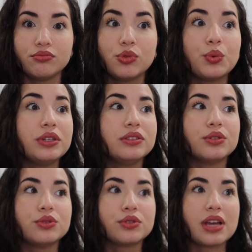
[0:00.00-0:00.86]
doing
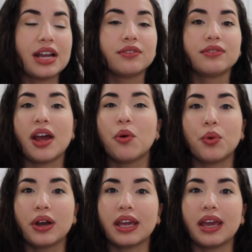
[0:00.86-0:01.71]
those kind of
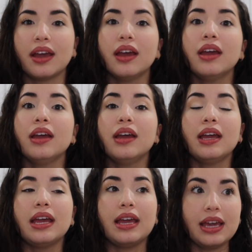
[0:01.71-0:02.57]
networking
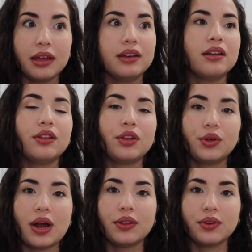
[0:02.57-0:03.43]
in
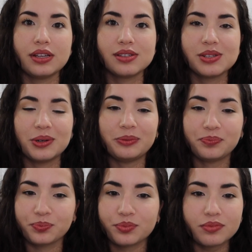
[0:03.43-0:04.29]
undergraduate.
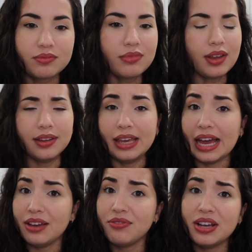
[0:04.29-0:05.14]
So
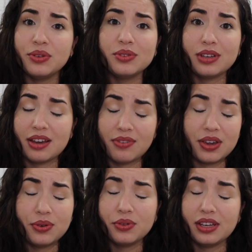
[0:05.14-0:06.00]
yeah,
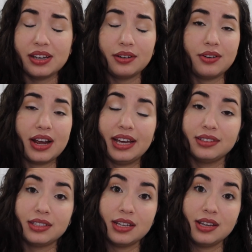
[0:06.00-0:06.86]
FIU did a
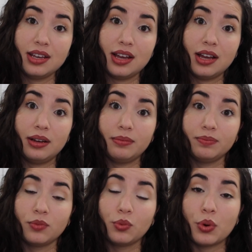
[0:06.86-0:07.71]
great
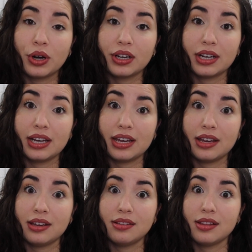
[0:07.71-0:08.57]
work
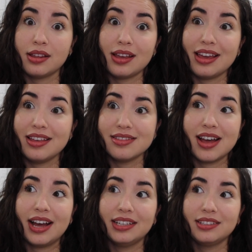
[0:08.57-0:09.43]
in
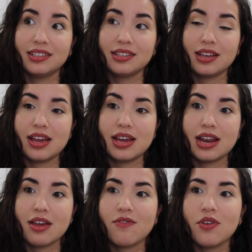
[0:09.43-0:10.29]
that,
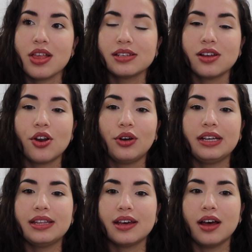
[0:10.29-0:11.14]
and I feel like not
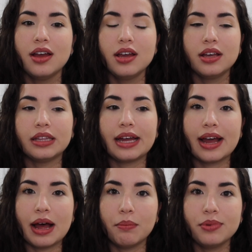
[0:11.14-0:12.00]
only the
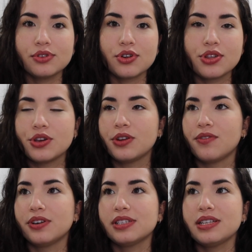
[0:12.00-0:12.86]
campus or the
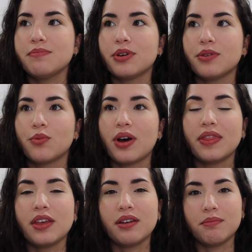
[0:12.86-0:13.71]
university, but
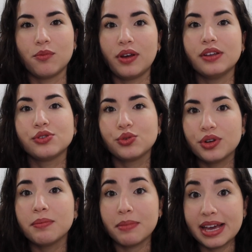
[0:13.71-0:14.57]
what the
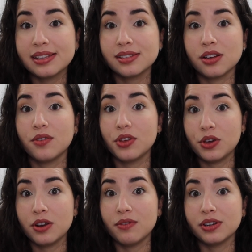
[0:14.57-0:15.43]
student makes of the
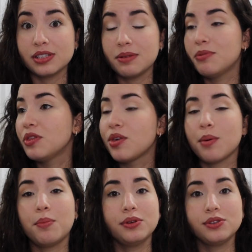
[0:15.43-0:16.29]
university. But the
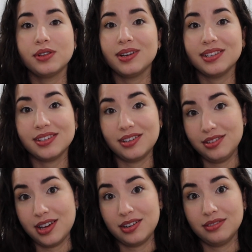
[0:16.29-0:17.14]
opportunities are
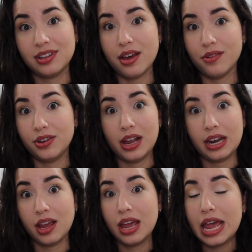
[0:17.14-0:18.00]
there,
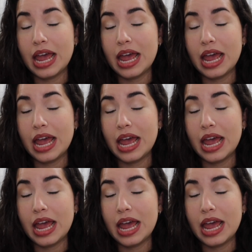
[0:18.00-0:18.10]
definitely.